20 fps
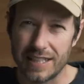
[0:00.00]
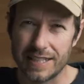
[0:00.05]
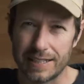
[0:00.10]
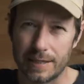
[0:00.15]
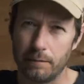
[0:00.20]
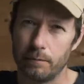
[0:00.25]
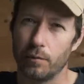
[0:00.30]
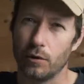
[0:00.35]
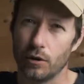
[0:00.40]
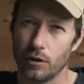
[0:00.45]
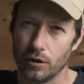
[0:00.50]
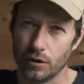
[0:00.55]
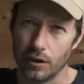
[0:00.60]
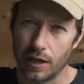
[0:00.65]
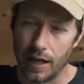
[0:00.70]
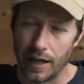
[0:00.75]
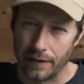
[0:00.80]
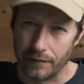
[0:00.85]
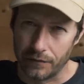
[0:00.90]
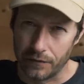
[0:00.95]
really
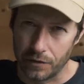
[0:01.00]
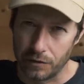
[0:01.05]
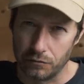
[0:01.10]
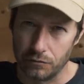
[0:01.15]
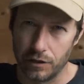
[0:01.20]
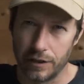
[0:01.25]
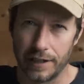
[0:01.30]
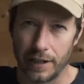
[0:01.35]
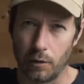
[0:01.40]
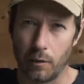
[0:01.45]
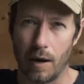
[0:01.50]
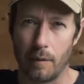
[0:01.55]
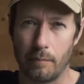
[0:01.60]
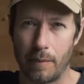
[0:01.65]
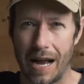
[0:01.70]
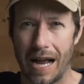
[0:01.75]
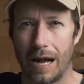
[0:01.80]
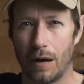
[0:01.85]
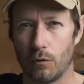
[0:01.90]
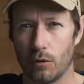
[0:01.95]
simple and really
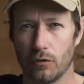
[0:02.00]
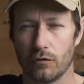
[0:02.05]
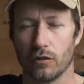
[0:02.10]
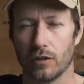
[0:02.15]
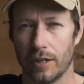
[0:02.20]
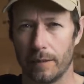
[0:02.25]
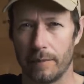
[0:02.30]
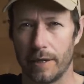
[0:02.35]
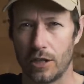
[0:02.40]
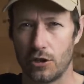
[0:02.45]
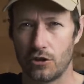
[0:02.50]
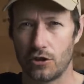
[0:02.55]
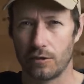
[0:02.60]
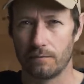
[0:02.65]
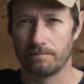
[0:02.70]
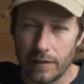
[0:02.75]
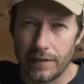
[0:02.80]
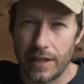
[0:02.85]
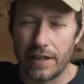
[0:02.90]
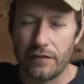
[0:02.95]
quite powerful
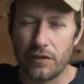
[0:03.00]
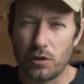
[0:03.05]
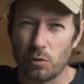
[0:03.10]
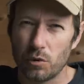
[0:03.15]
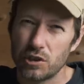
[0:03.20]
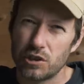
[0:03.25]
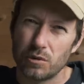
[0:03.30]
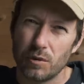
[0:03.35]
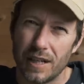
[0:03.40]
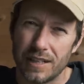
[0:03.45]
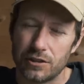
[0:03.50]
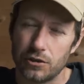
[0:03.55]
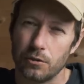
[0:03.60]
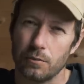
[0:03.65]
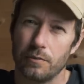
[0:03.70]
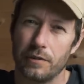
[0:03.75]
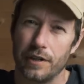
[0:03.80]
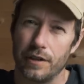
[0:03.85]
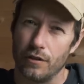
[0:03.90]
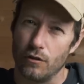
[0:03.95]
image. Then if you want to add
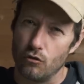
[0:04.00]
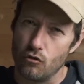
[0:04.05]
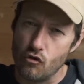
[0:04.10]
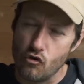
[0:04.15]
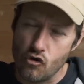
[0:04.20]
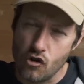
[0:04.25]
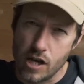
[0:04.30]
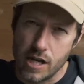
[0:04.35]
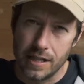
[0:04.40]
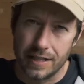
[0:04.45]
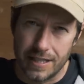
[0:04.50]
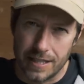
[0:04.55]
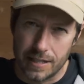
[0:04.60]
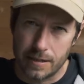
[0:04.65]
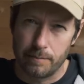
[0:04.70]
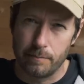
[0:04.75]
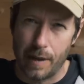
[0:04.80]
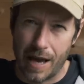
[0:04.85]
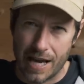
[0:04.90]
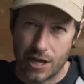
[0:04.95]
something really
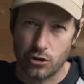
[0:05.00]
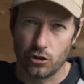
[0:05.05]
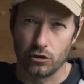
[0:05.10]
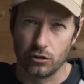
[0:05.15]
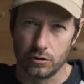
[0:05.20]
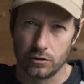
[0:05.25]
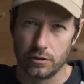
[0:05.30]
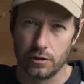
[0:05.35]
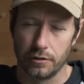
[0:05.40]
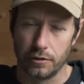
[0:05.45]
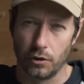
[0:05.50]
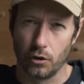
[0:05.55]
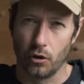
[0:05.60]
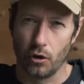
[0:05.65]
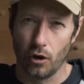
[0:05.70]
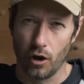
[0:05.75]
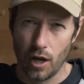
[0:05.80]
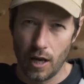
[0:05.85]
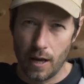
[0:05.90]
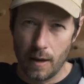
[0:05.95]
special to
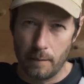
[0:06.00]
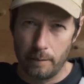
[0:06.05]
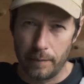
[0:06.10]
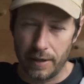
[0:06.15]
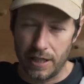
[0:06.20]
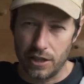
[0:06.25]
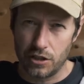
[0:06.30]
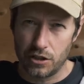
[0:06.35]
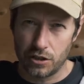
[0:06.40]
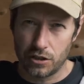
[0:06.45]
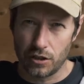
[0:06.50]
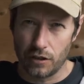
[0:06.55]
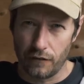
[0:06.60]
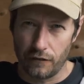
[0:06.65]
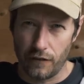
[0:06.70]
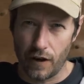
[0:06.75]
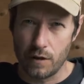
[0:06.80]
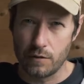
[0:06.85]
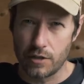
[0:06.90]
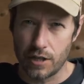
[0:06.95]
your beach
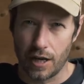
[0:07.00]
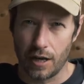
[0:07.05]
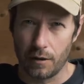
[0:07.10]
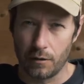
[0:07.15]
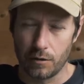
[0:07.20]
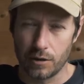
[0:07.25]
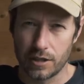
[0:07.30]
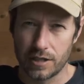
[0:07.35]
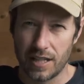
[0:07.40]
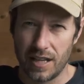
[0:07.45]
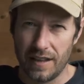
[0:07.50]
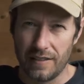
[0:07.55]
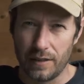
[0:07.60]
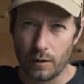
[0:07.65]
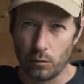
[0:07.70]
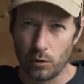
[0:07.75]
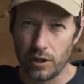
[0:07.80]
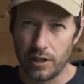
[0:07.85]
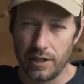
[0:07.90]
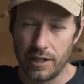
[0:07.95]
photos,
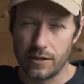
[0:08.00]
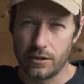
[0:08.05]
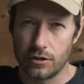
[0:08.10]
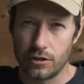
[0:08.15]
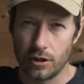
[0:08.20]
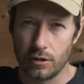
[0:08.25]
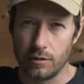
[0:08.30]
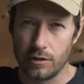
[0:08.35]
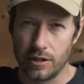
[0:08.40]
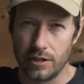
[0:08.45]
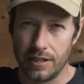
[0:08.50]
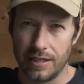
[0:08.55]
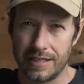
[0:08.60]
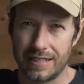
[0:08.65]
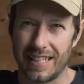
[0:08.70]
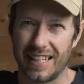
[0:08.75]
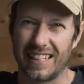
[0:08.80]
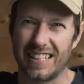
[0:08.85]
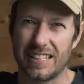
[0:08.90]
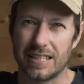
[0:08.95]
then what you need to do is you need
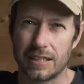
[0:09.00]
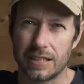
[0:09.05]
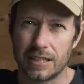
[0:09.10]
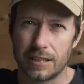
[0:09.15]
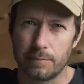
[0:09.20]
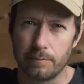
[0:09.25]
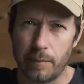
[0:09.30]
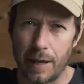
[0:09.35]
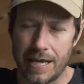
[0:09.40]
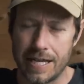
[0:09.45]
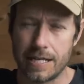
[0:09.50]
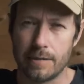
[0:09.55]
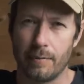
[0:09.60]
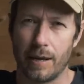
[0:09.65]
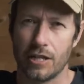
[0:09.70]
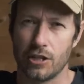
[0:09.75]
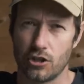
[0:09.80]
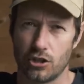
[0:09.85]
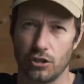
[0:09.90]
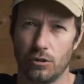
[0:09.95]
to take a
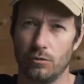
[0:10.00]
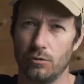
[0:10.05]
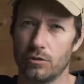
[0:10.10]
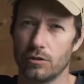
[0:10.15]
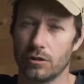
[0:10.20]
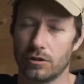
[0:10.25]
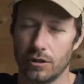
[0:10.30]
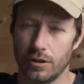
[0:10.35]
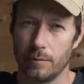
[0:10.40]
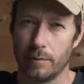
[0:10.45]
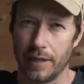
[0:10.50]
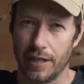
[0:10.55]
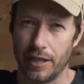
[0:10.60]
spaceman suit to the